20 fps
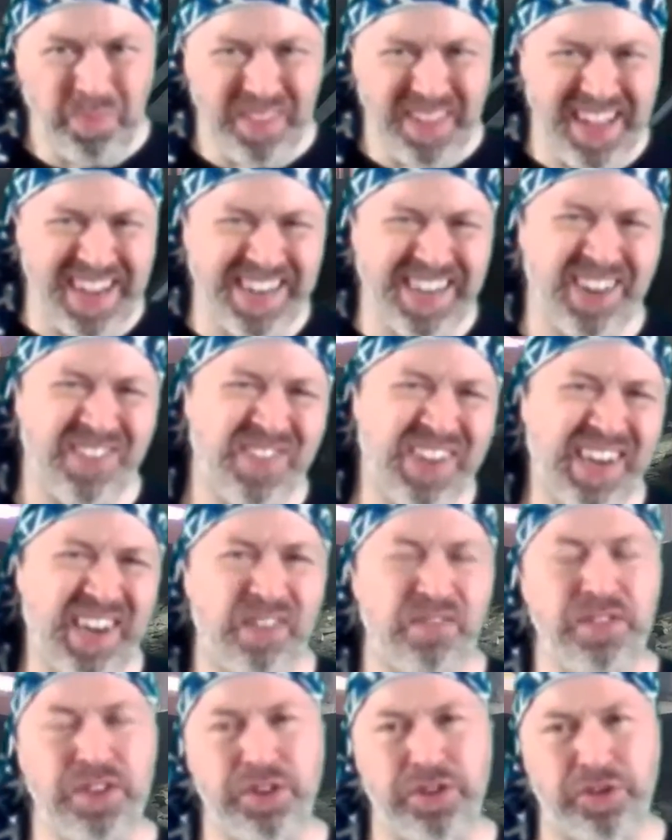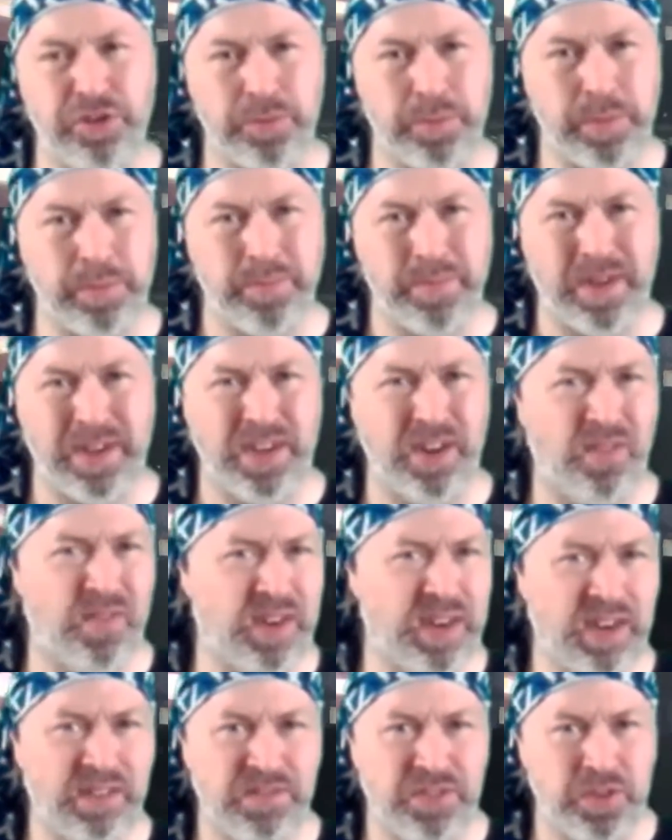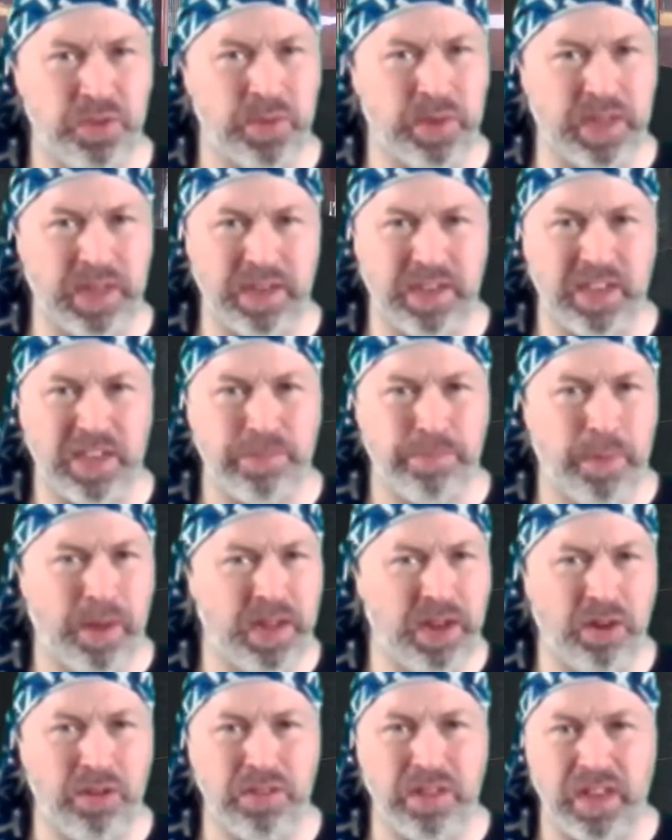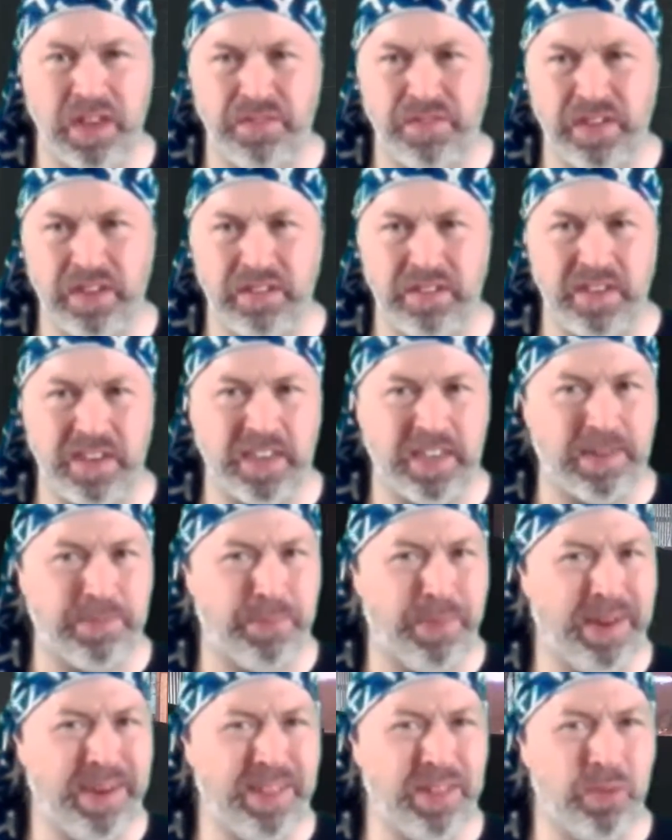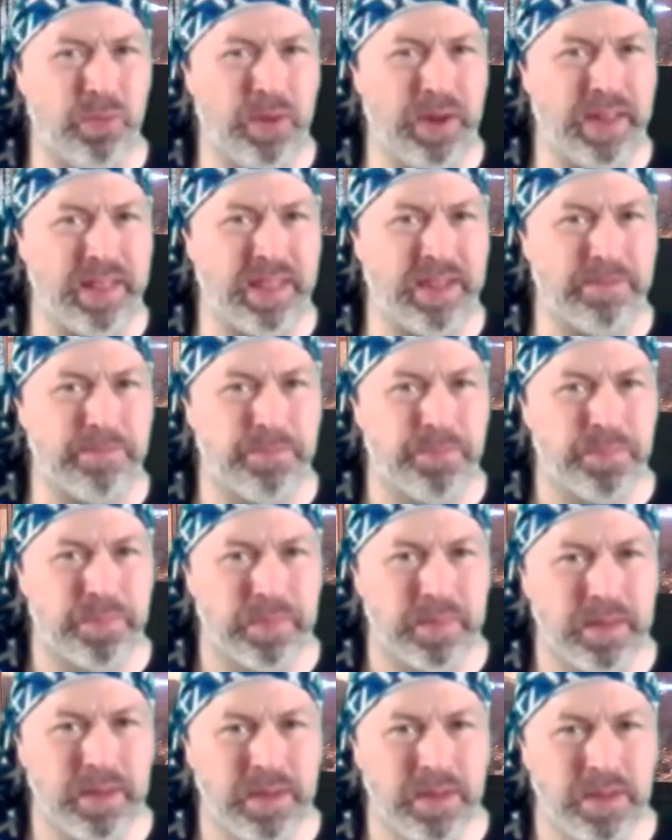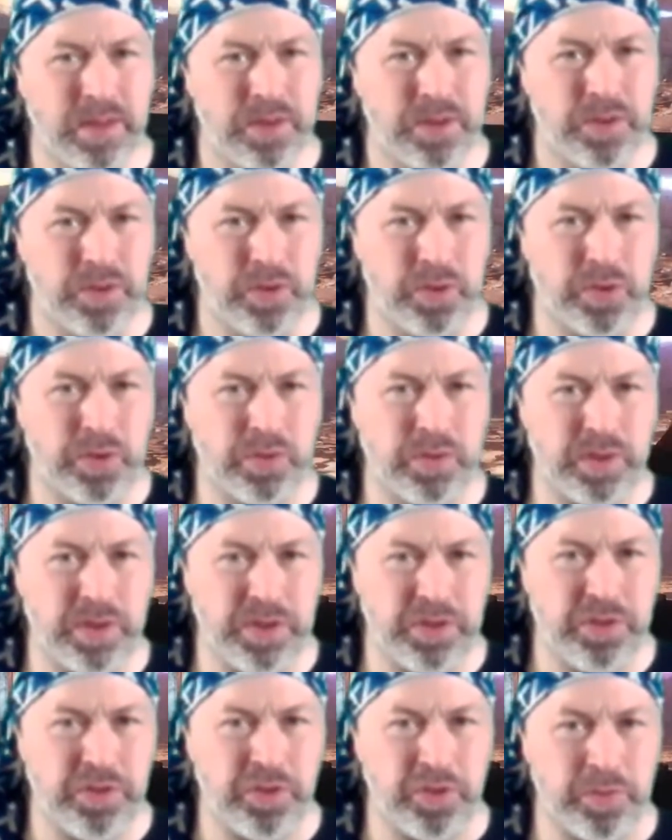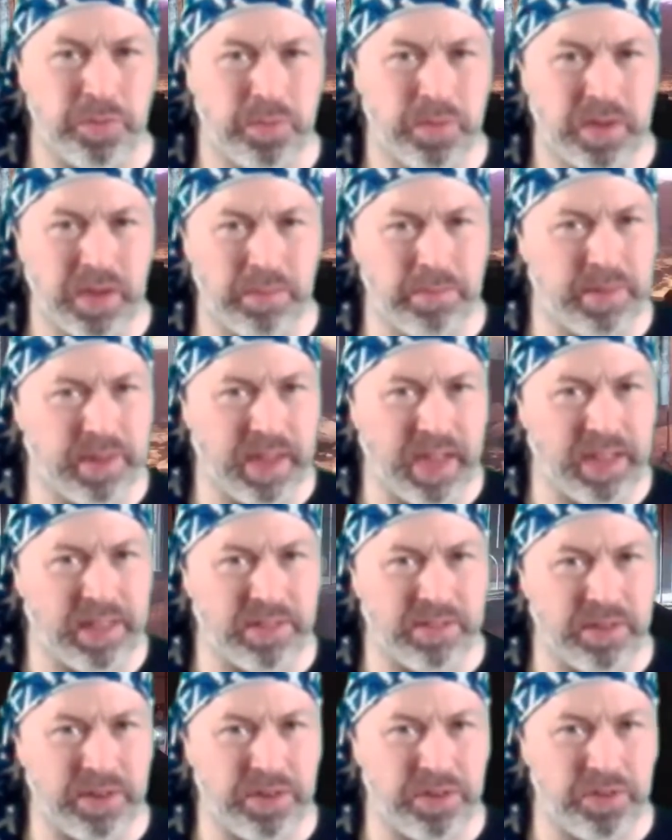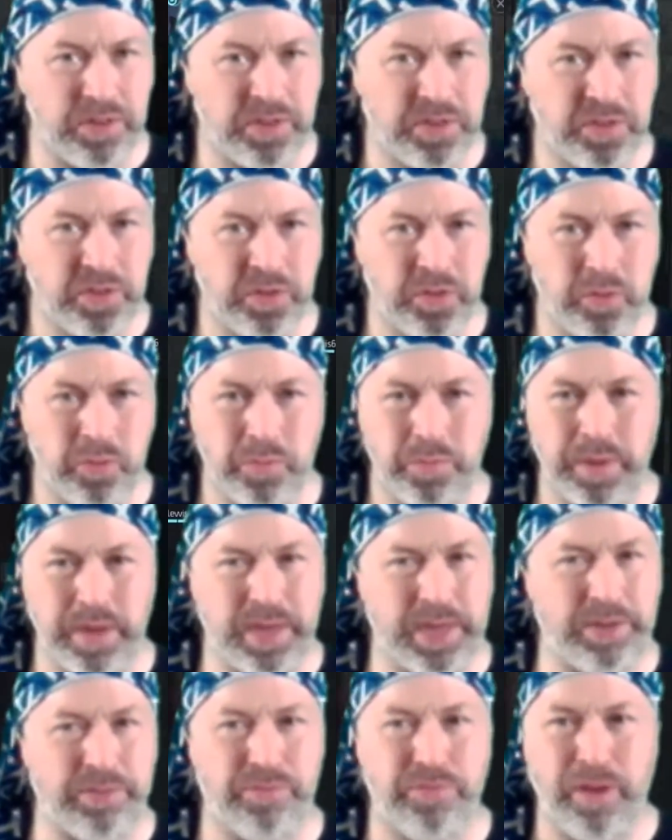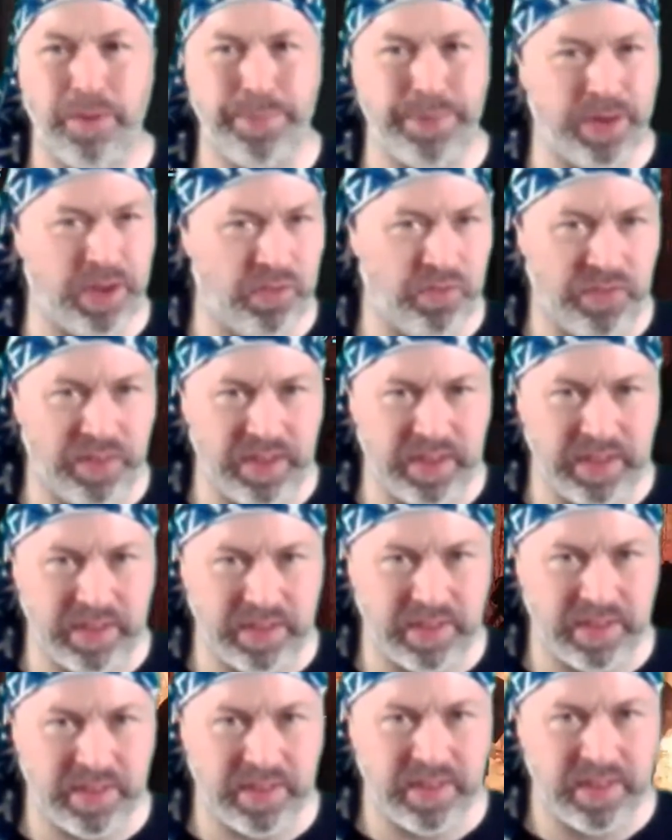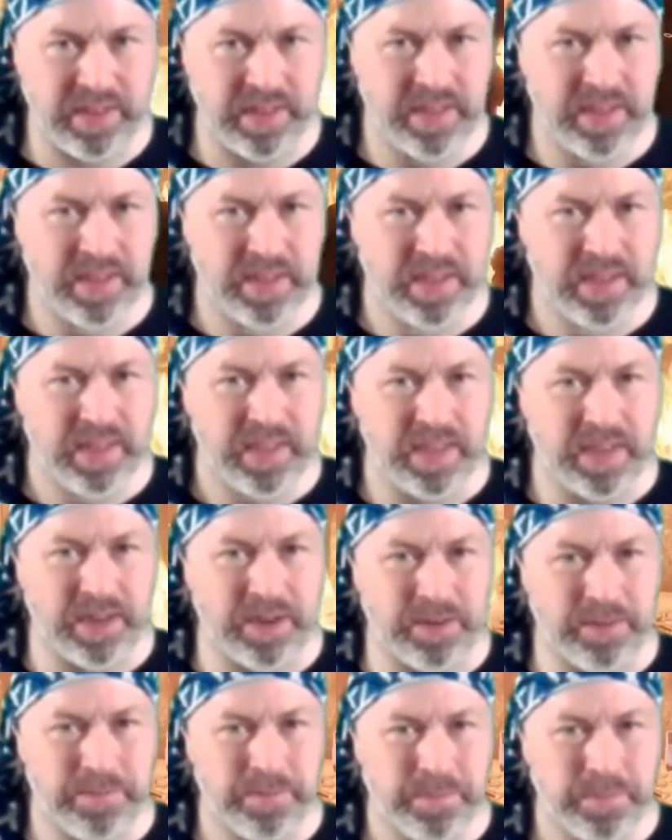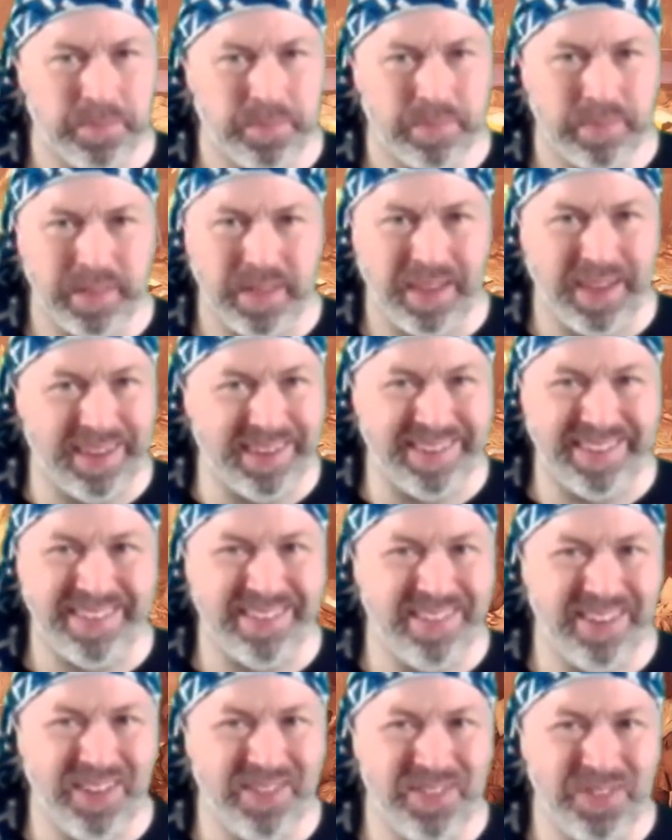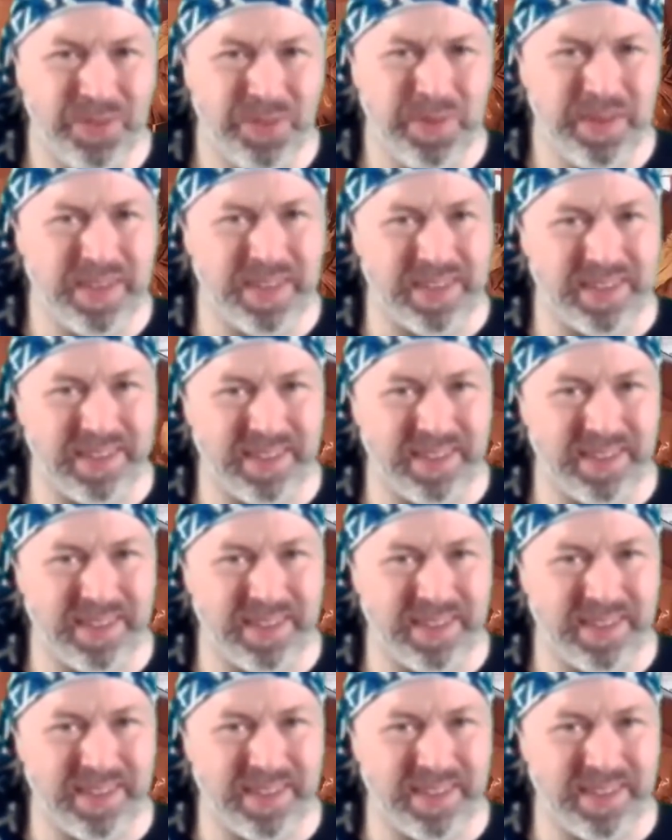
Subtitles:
I chuffing love YouTube. I chuffing love doing it, despite all the difficulties, despite the way that Google and YouTube come together and do so many rubbish things. You know, I still love doing this.